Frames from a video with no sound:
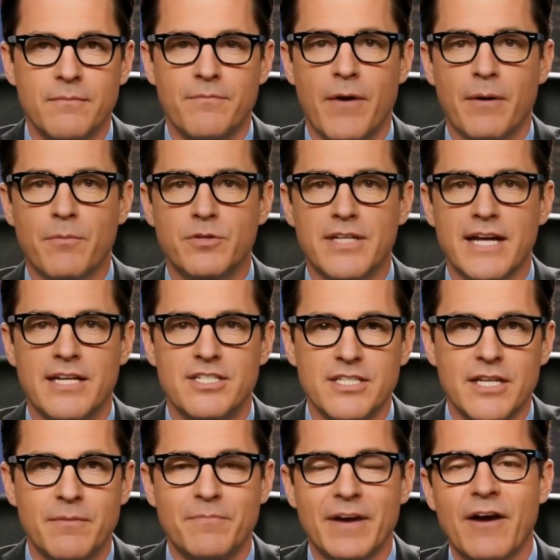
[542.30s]

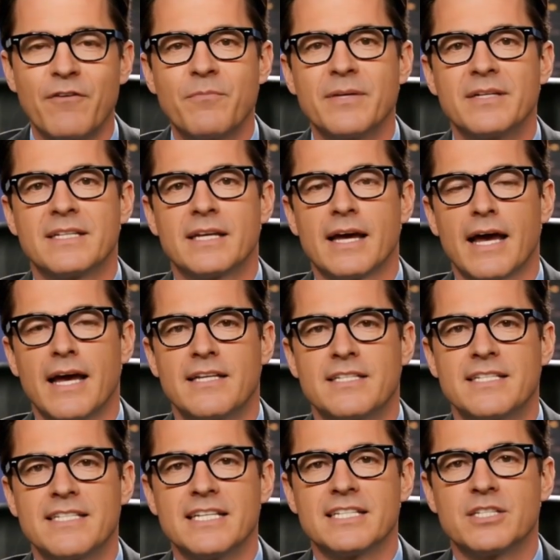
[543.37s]
Representative government is
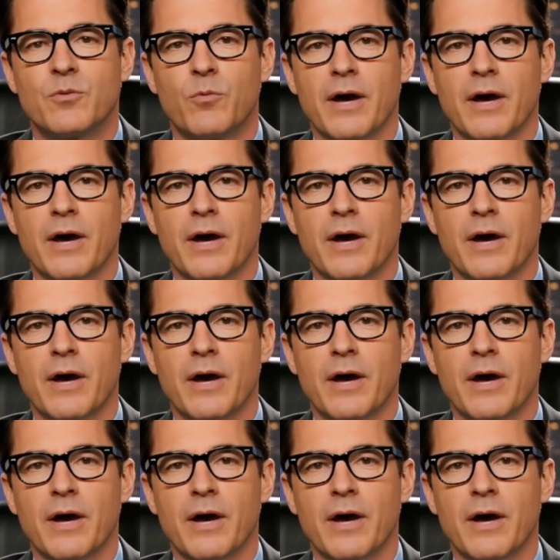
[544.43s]
a system